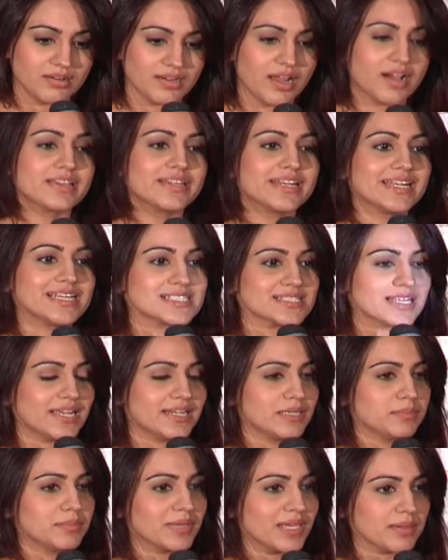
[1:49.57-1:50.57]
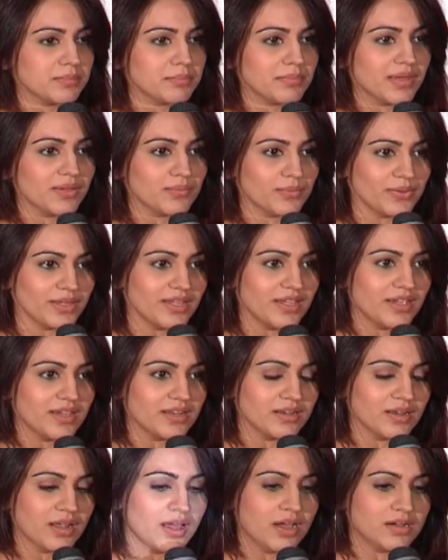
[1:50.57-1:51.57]
luckily, Saleem came my way,
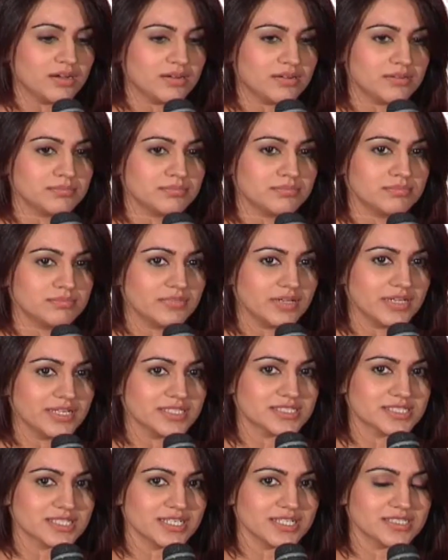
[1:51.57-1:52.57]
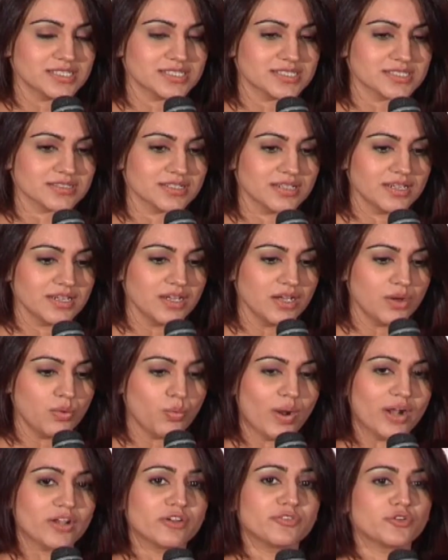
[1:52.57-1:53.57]
and um, it's, it's
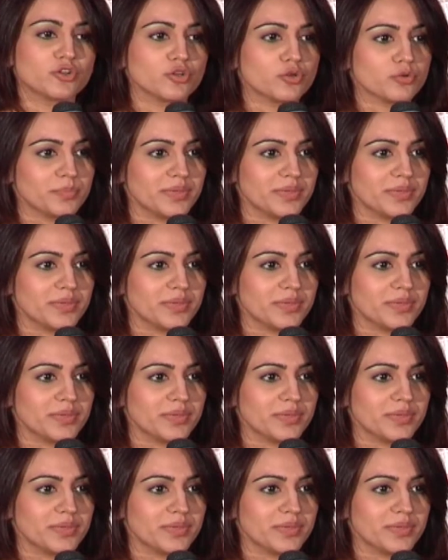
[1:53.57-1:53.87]
wonderful to